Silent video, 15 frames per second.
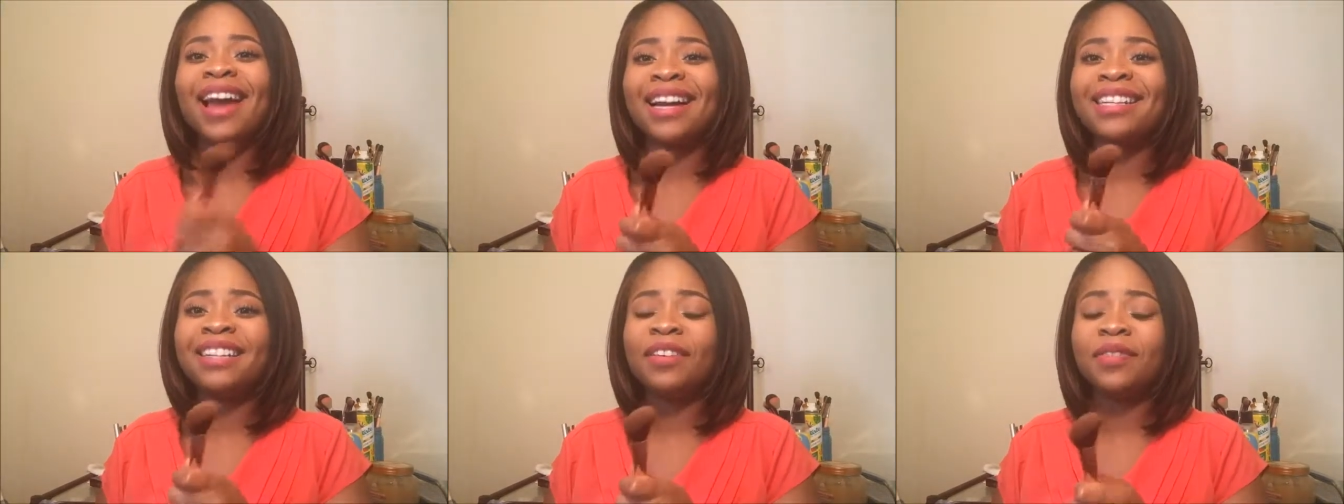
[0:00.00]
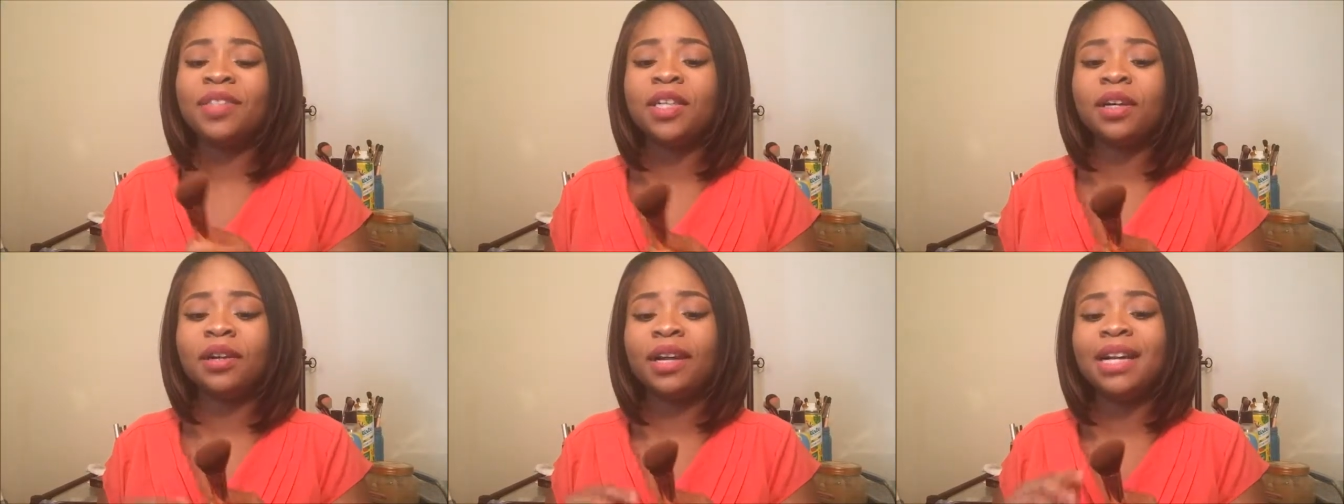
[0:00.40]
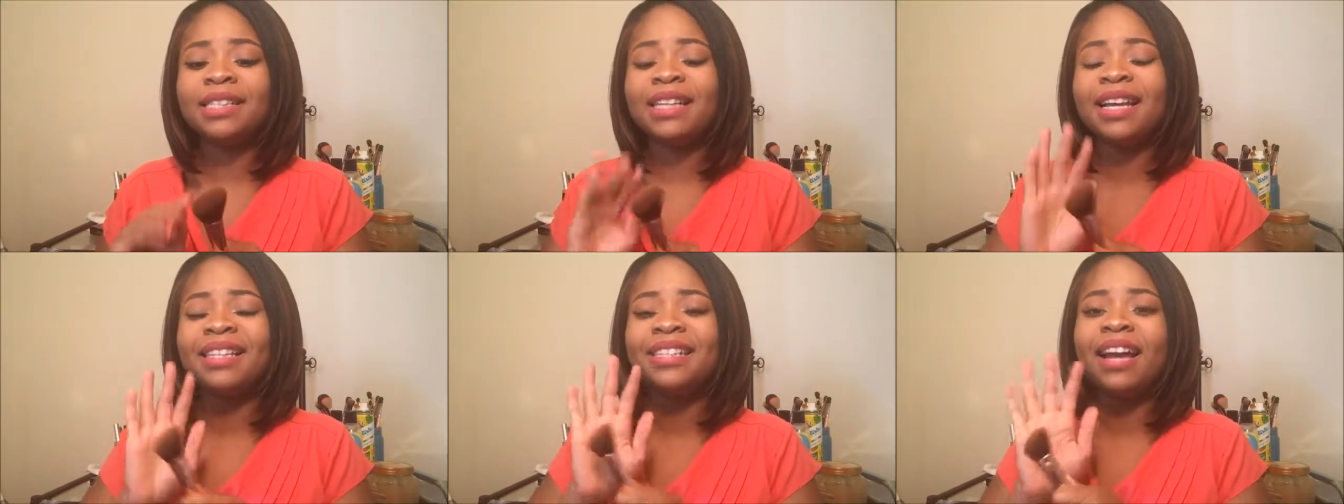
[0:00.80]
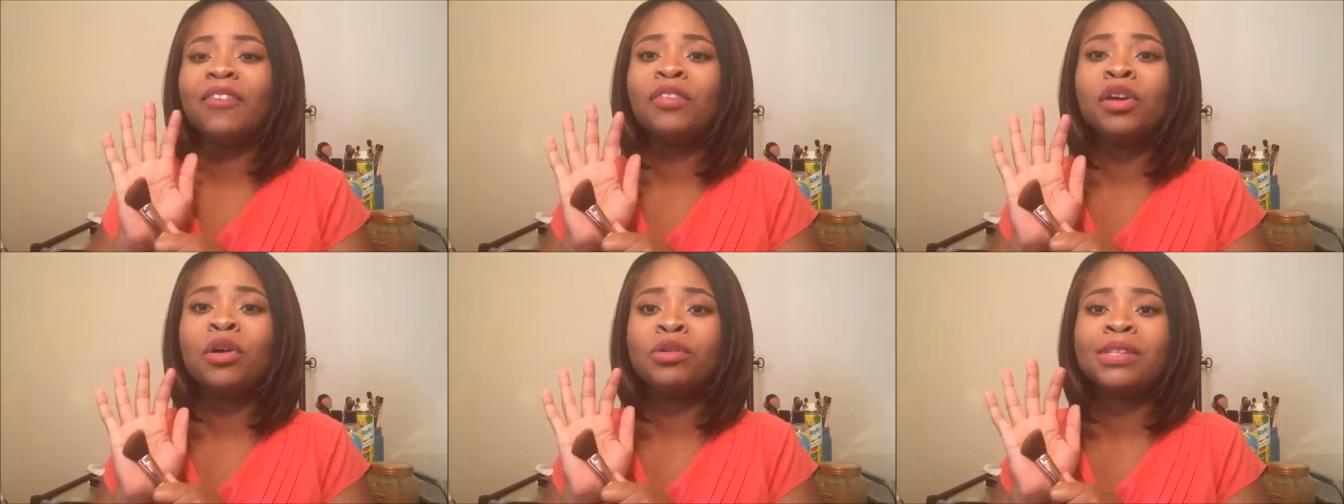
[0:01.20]
I can definitely tell you guys, it
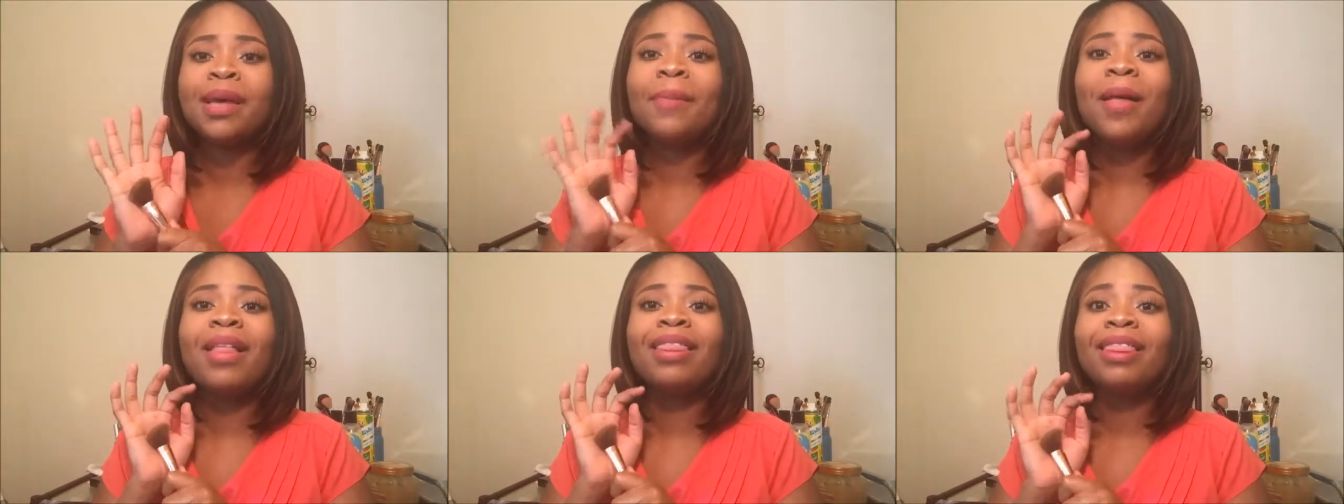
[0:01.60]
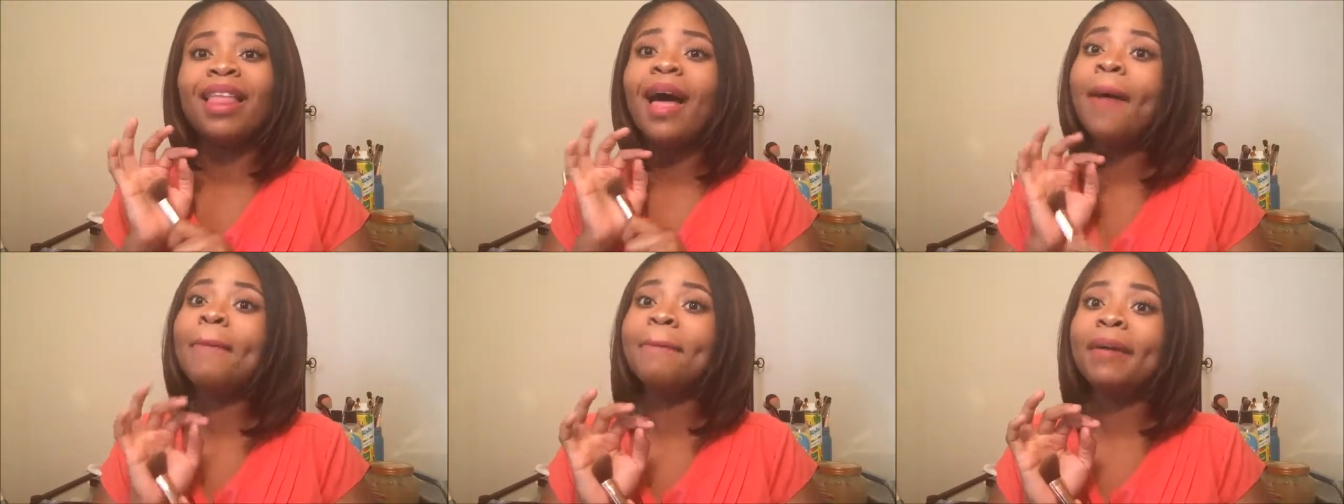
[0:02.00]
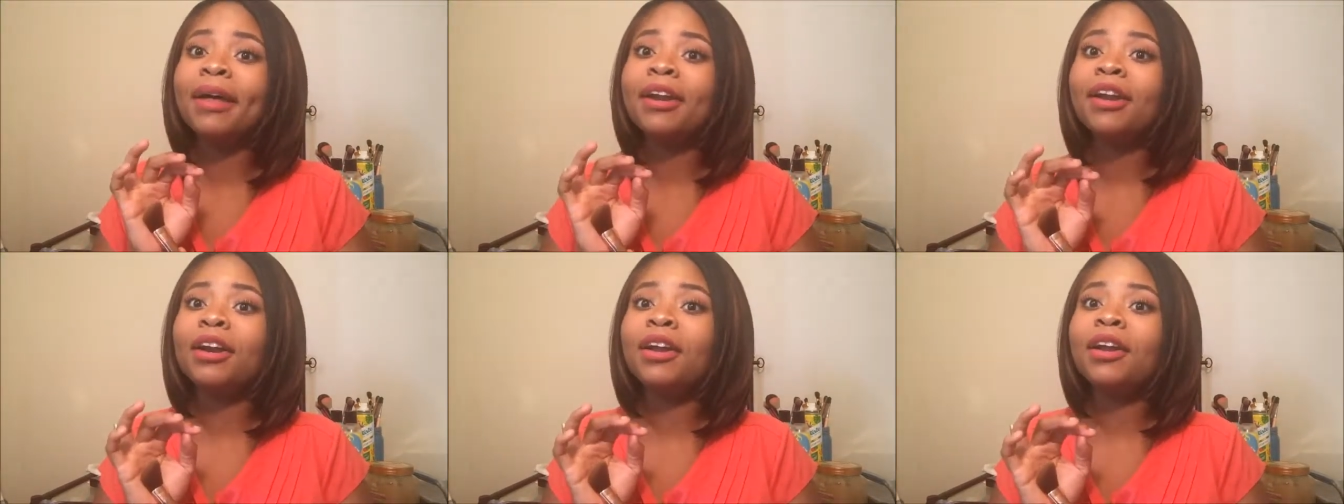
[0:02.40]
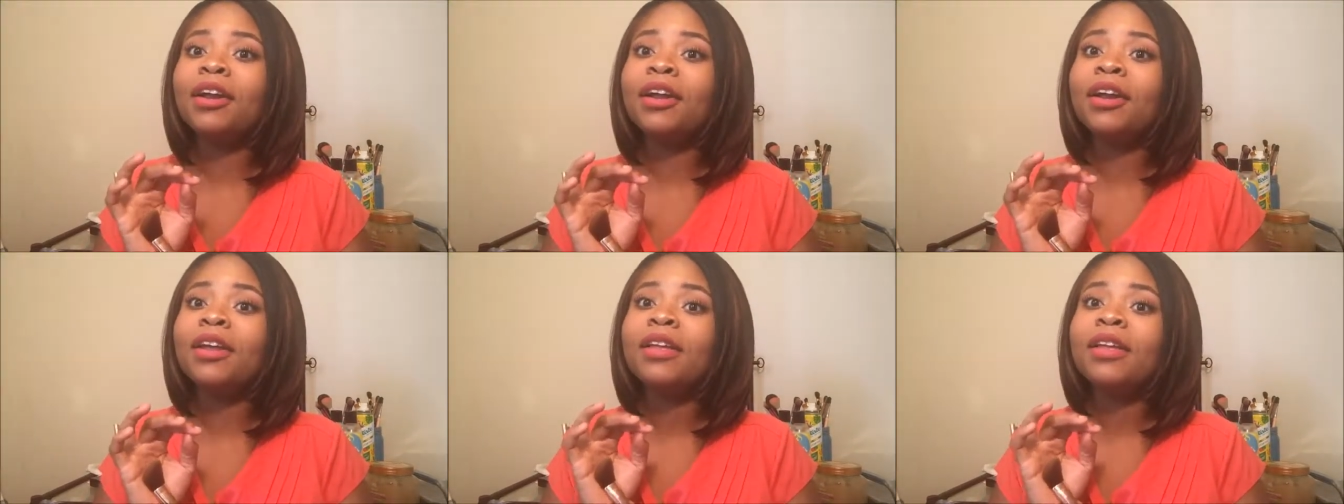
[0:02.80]
definitely holds up a lot better